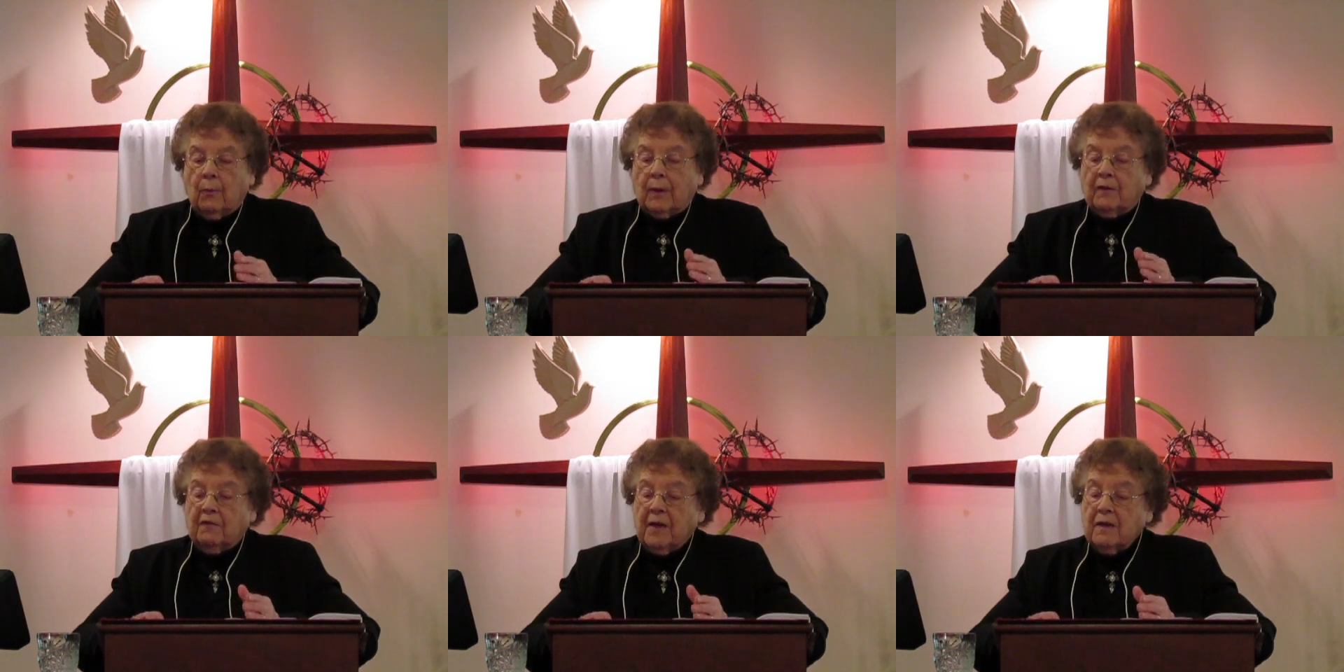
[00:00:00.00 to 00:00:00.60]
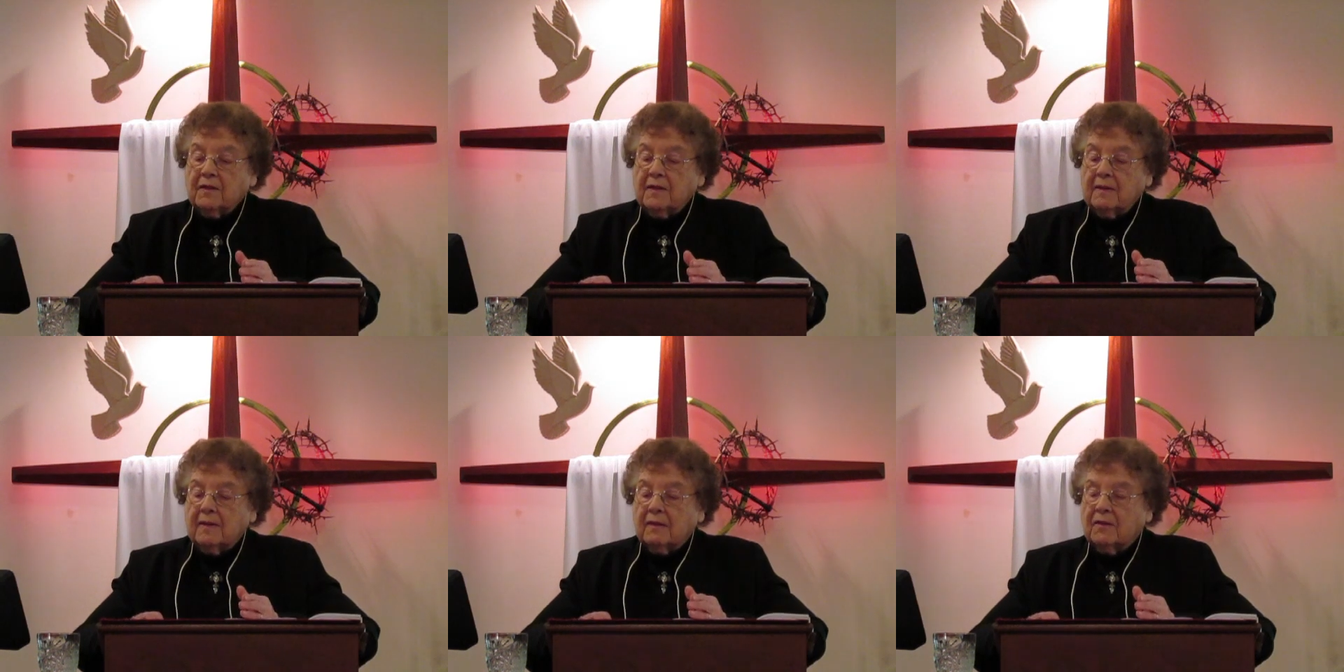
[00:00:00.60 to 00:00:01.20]
Well, the
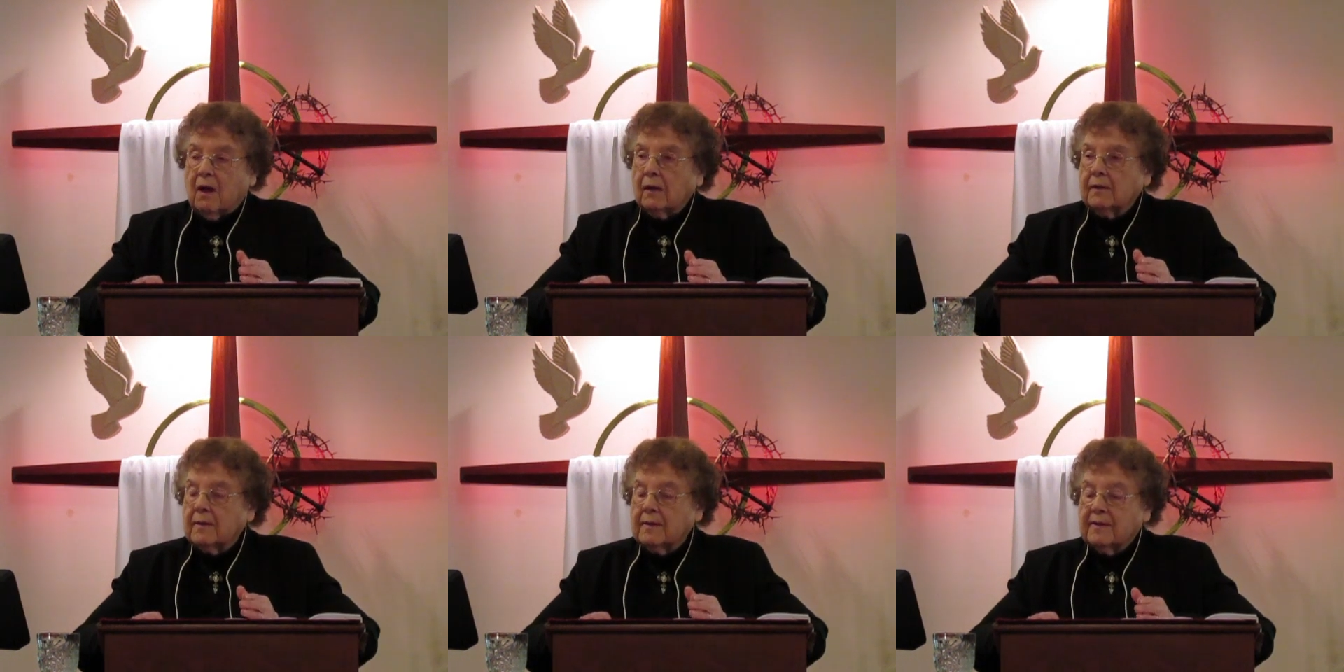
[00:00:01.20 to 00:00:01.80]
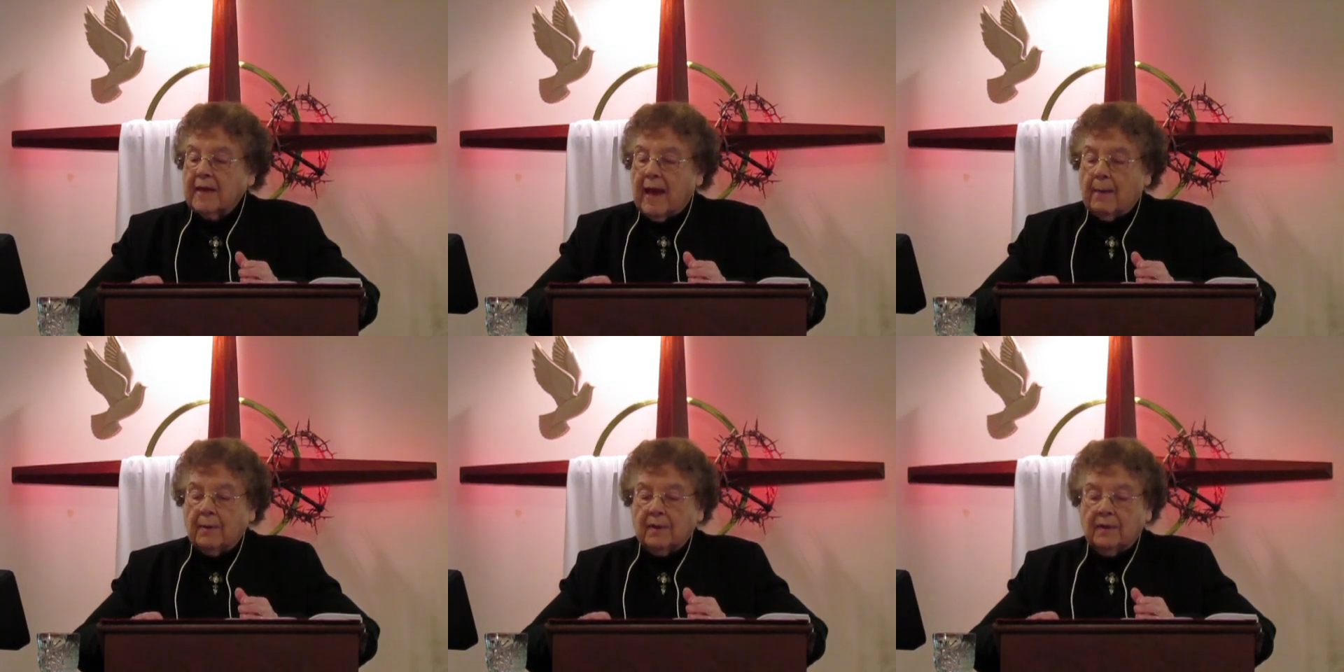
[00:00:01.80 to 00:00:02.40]
Pharisees exalted the
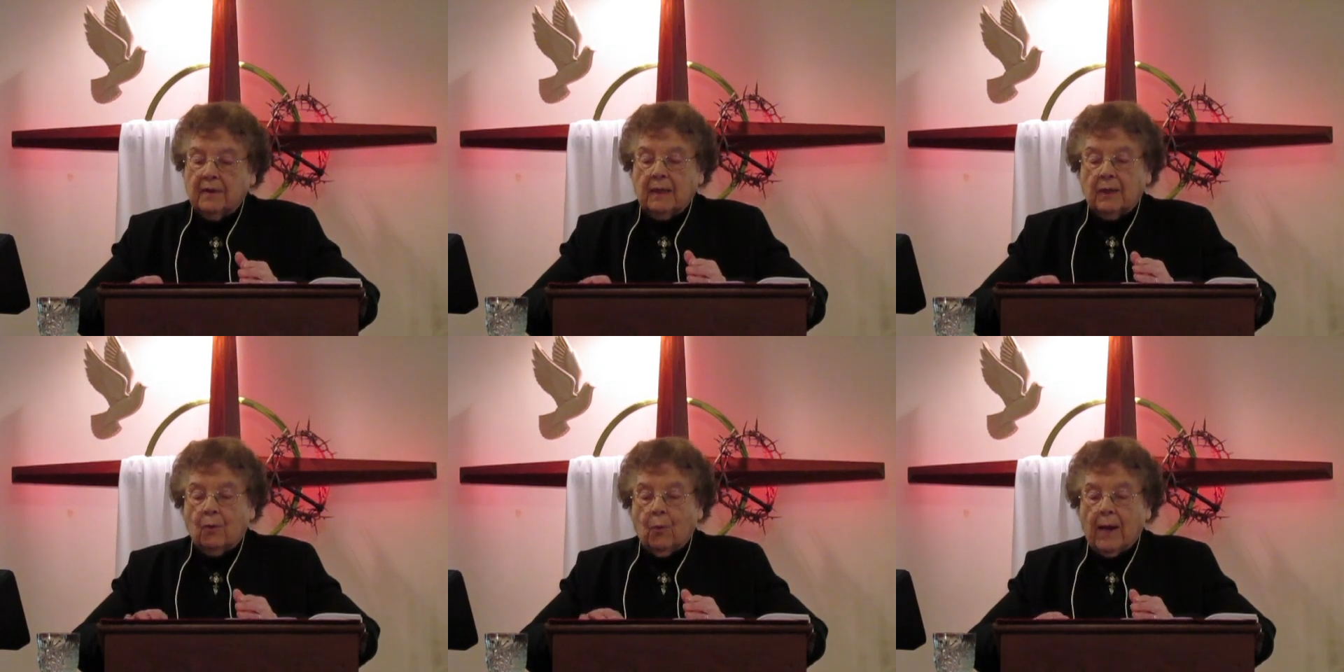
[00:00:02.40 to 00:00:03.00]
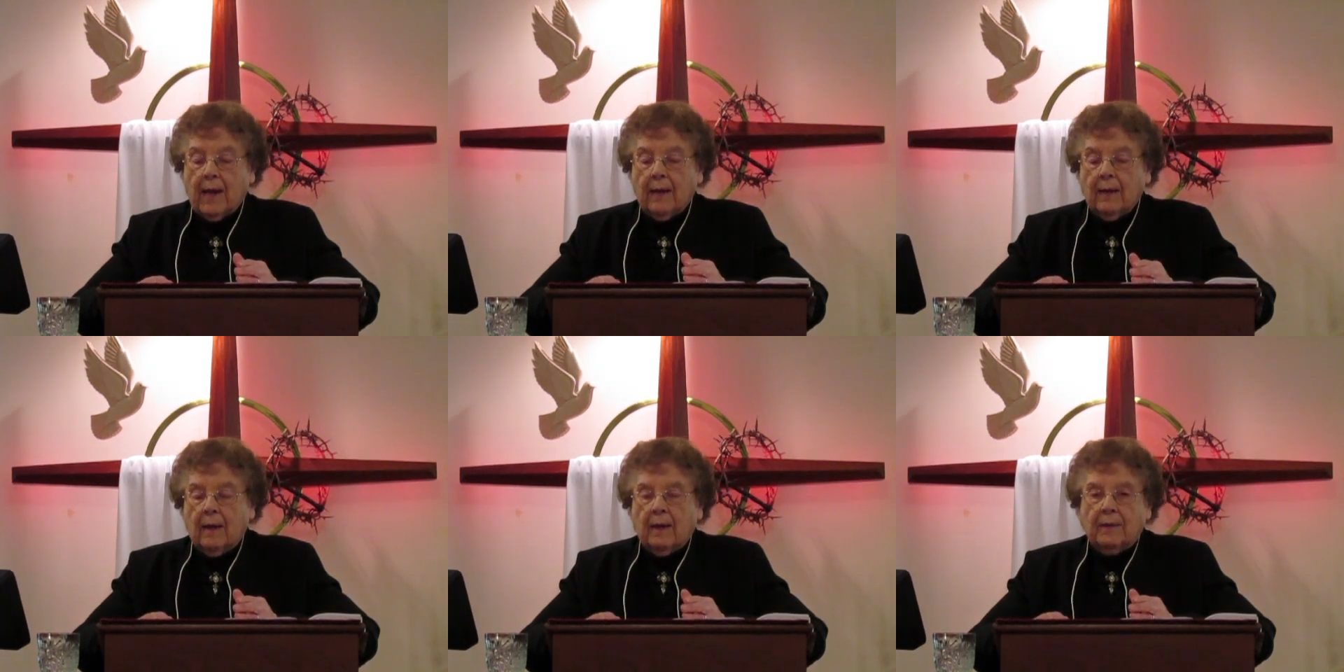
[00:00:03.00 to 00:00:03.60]
Sabbath in a way
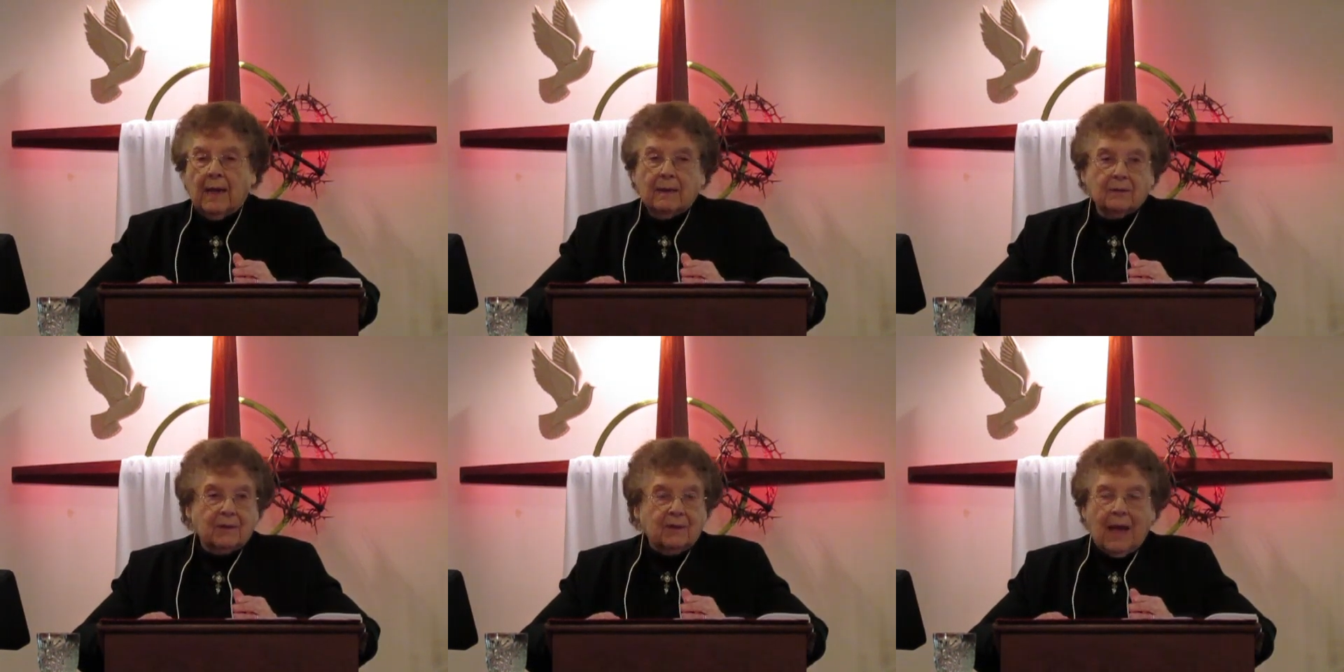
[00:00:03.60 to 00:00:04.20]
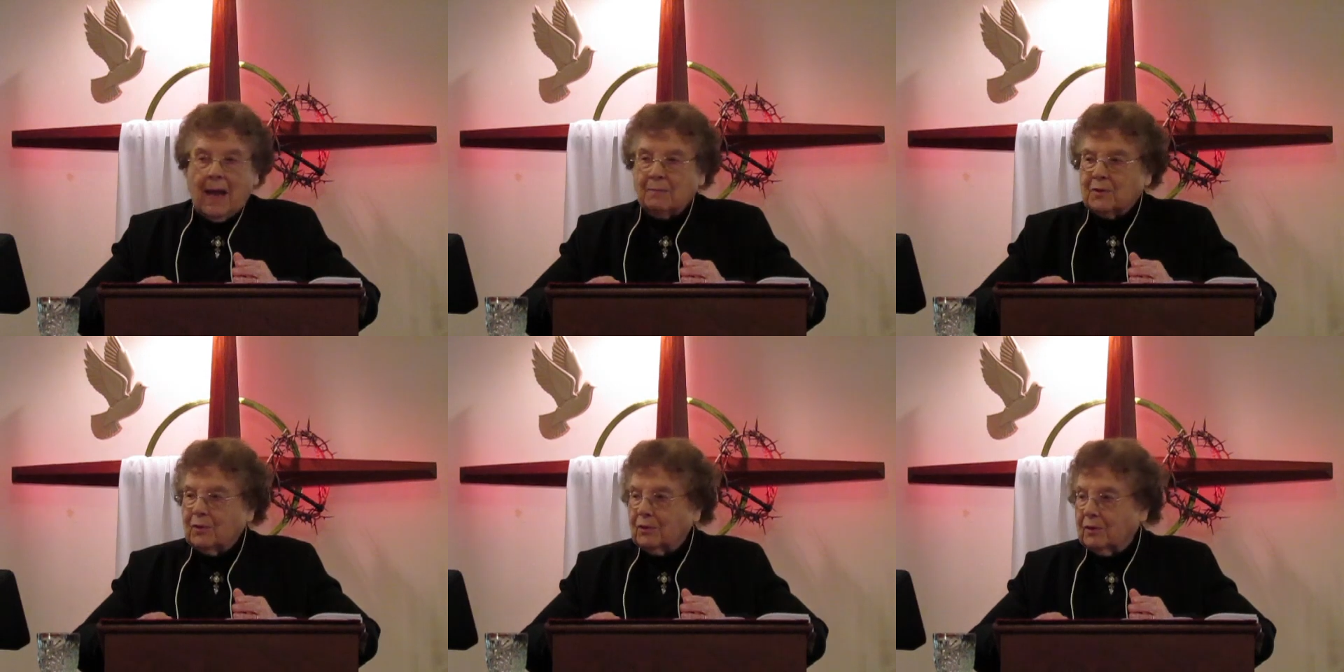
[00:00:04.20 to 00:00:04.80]
that
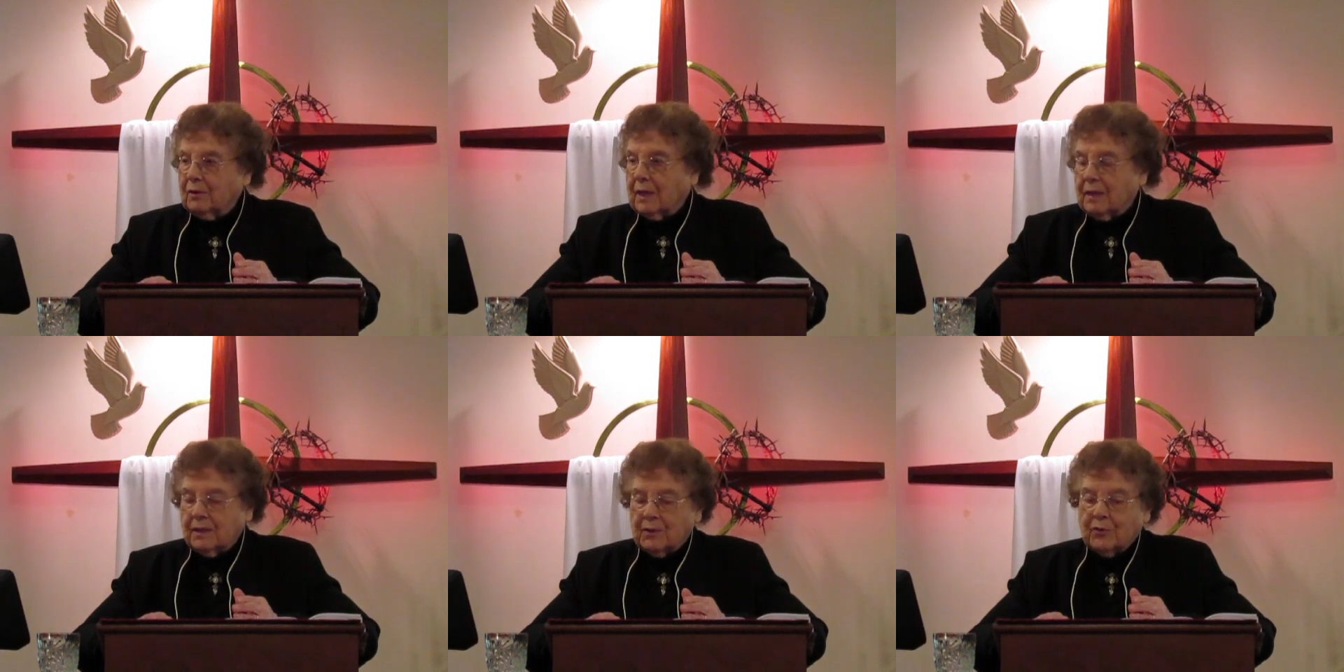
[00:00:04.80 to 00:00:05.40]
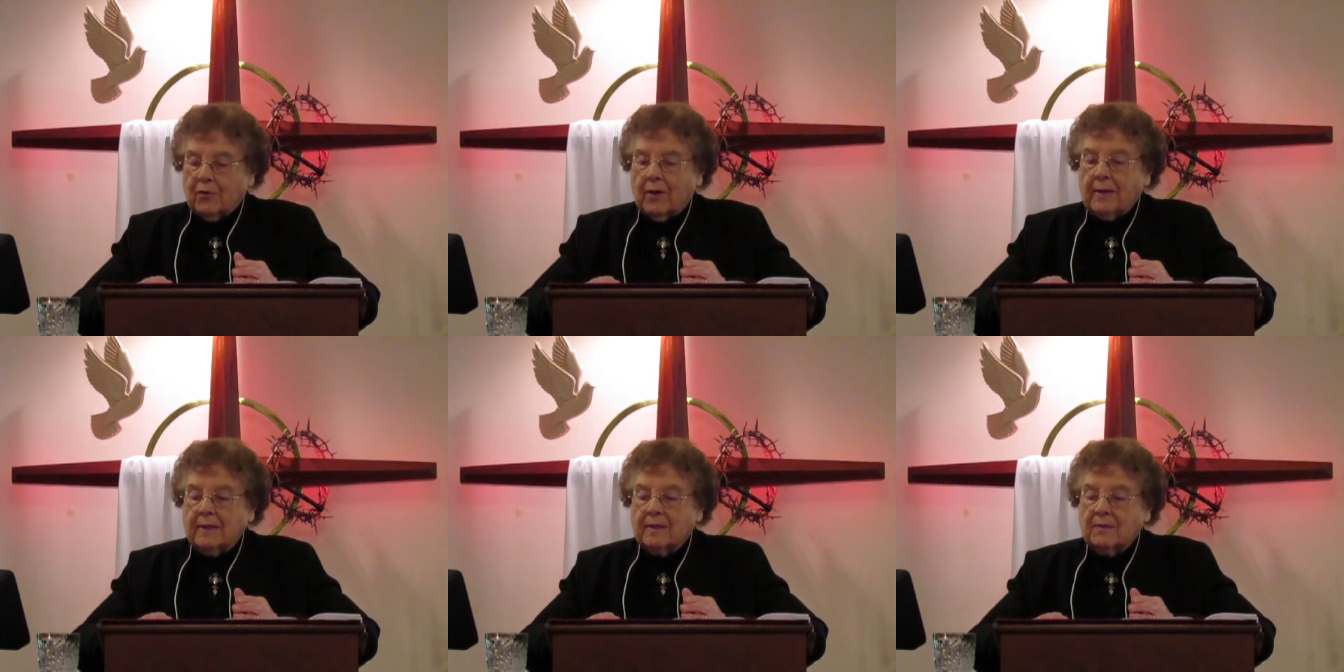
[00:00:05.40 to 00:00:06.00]
absolutely
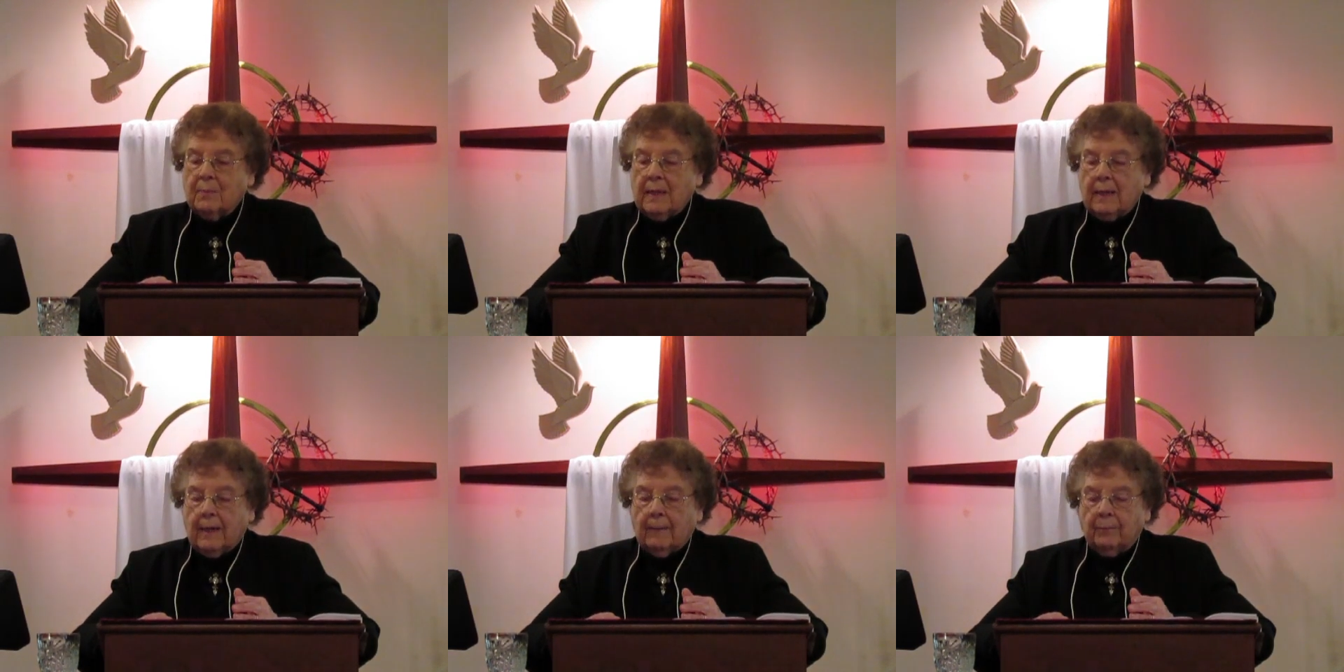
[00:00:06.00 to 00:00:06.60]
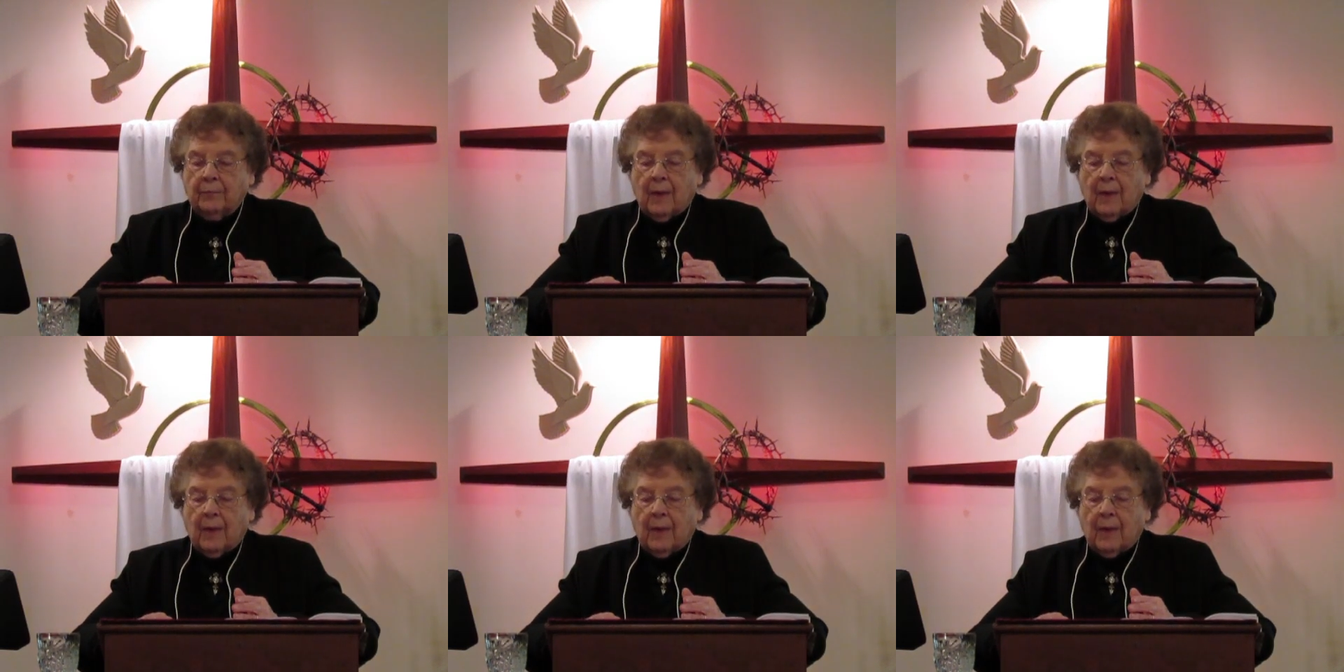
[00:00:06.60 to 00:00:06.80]
destroyed its meaning.